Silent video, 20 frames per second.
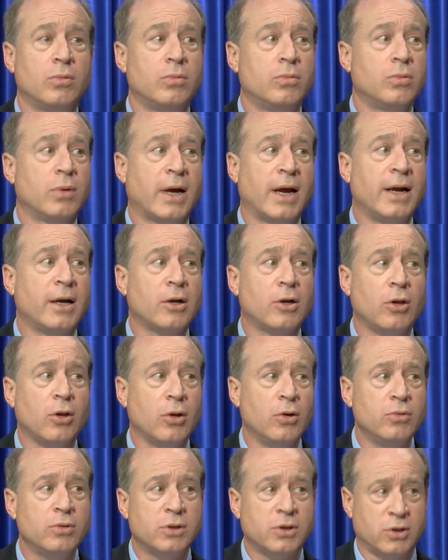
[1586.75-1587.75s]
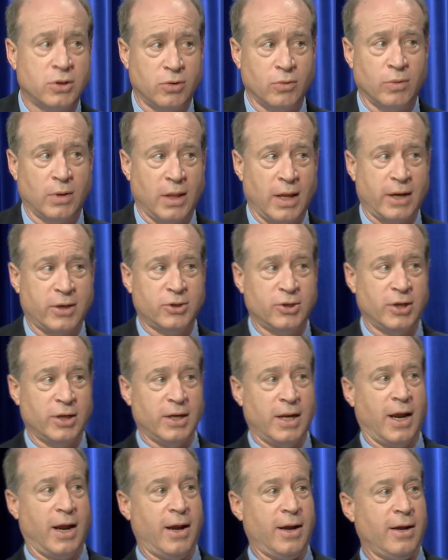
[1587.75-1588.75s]
we're getting close to election
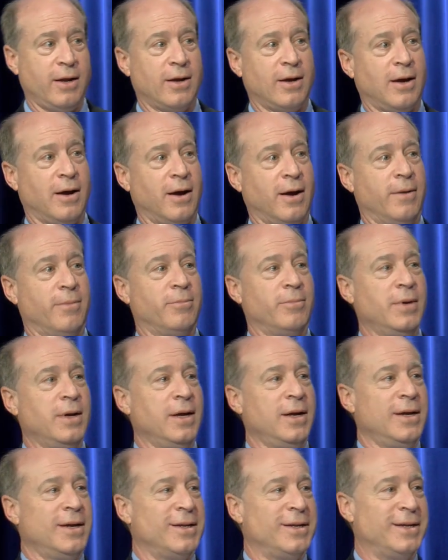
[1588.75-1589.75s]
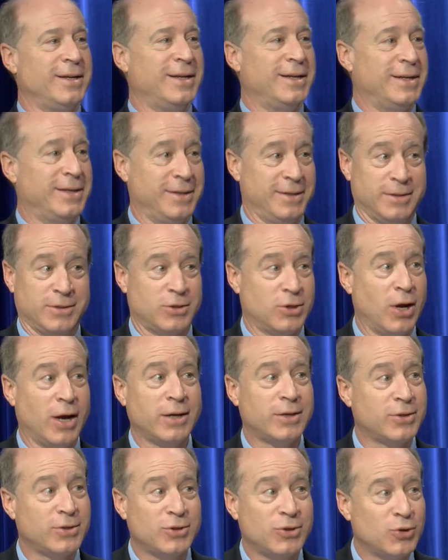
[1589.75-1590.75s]
day. Um, it's
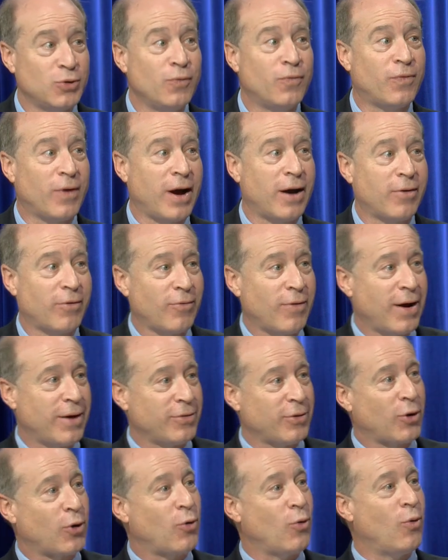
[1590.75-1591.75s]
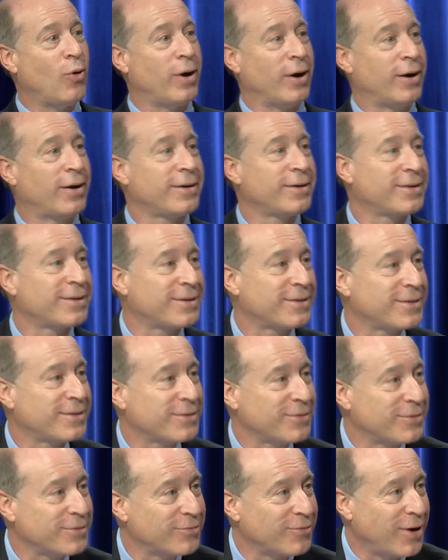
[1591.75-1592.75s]
not too far around the corner
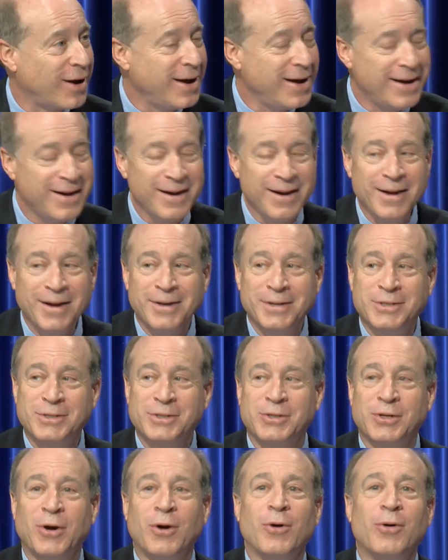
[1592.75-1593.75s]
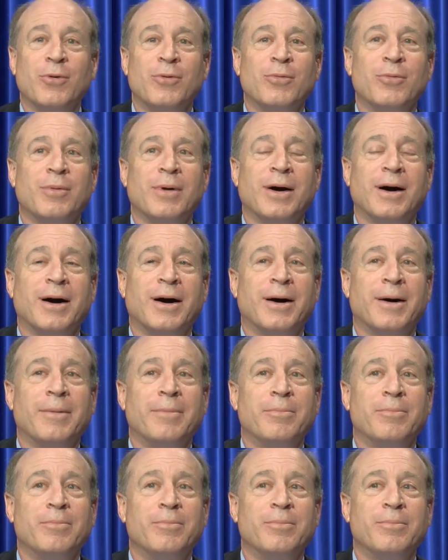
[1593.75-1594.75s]
right? So
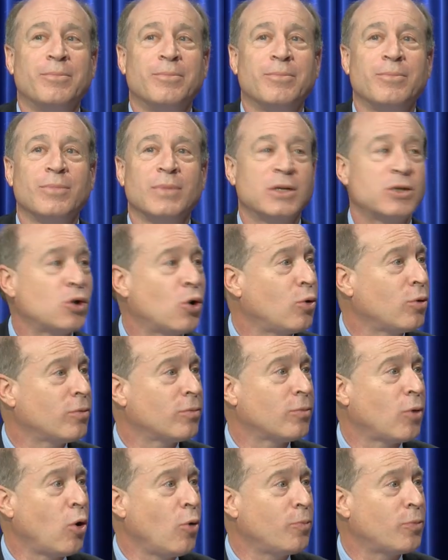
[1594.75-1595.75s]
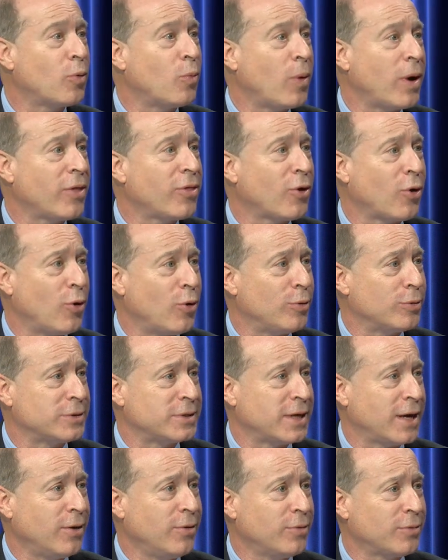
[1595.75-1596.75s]
um, let's hope, hope, the weather
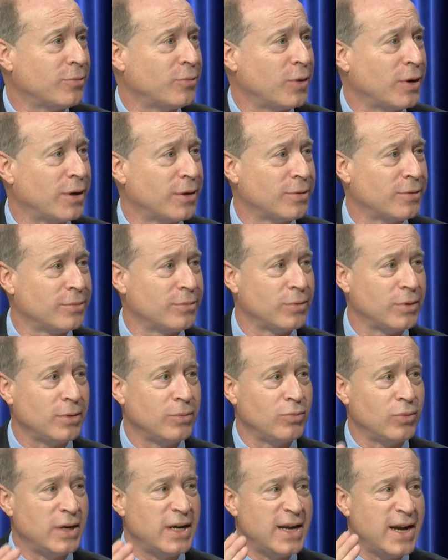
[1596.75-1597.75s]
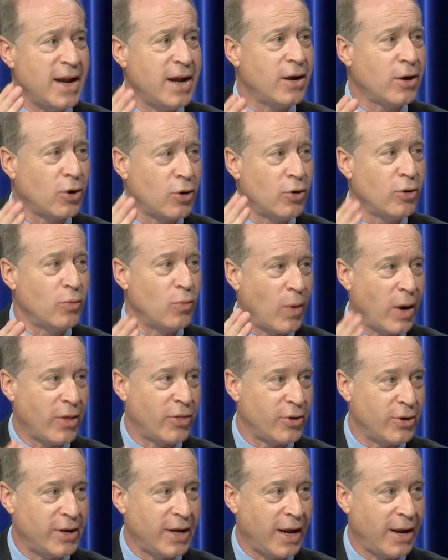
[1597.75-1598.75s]
holds out. Where yes. we, we, need a good
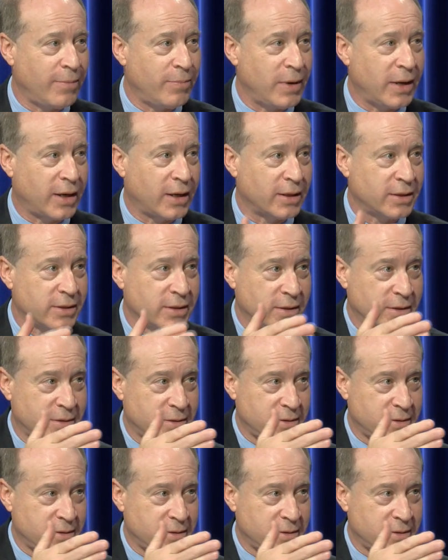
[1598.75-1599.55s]
weather day because it